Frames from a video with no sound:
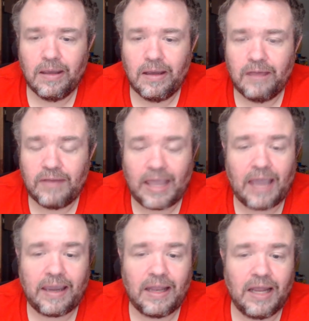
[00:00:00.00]
the
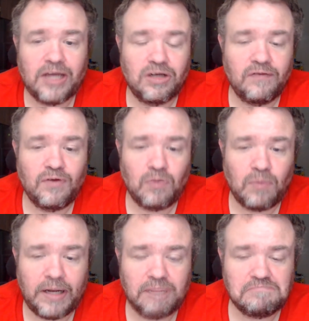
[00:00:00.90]
calculation of your
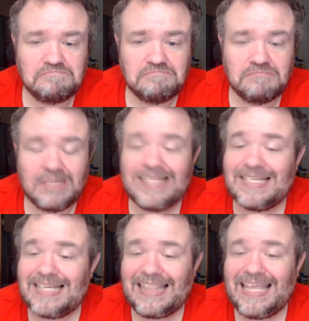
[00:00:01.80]
rent is
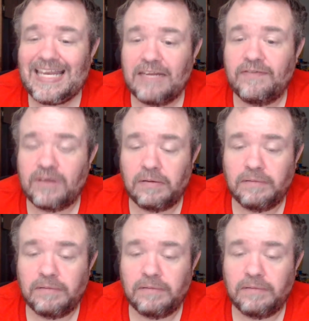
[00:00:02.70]
not that difficult.